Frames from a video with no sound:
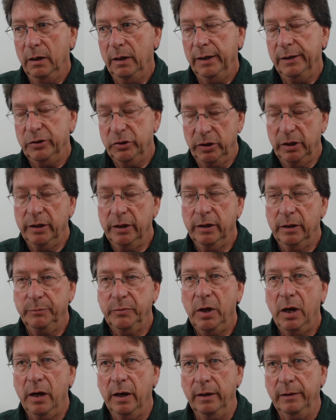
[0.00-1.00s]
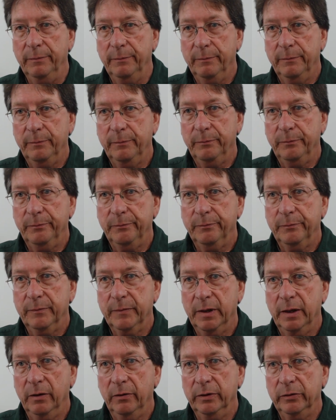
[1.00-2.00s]
And she ended up dying.
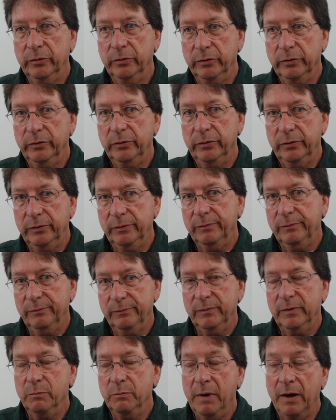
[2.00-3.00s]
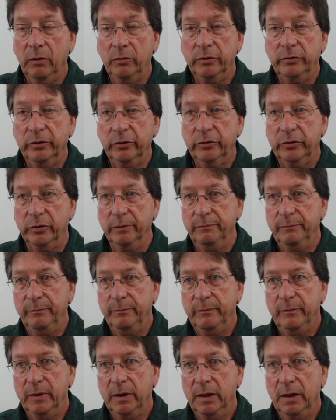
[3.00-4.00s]
This is my only sister.
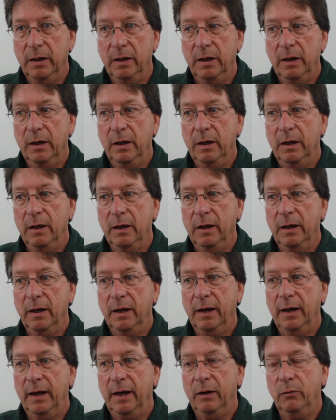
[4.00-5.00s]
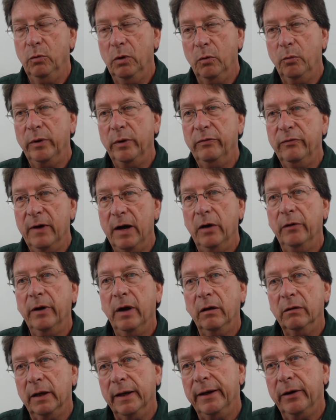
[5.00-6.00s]
And what we found
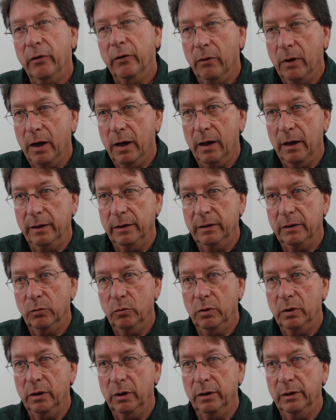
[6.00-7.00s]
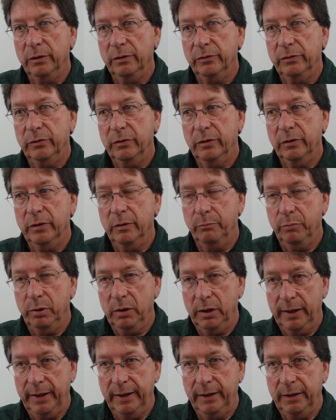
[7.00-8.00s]
out later on was the
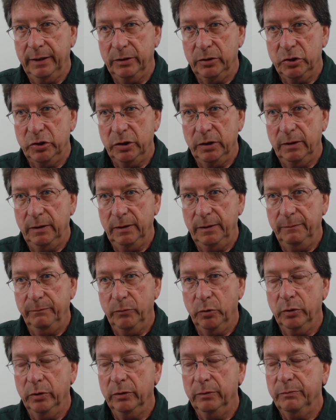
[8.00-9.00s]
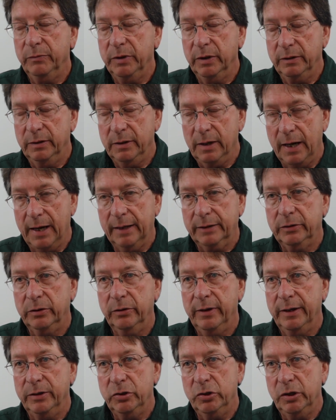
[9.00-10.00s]
plan that or the doctor
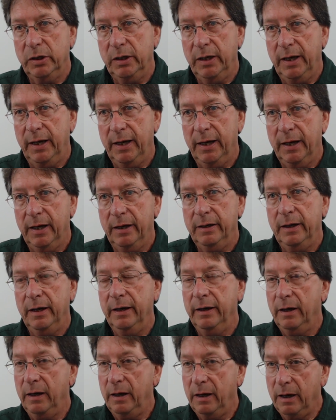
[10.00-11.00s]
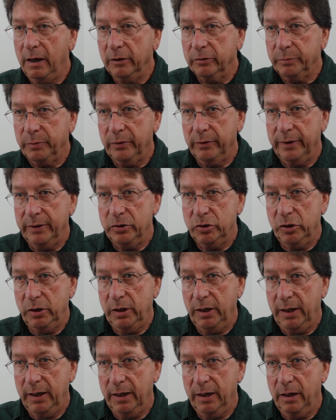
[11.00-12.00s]
that she had and the hospital that she
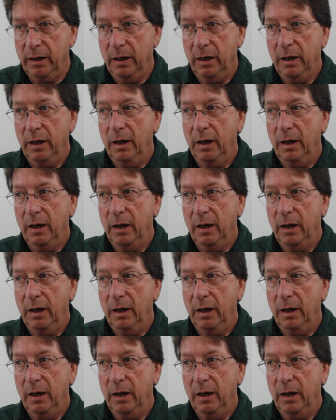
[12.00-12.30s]
had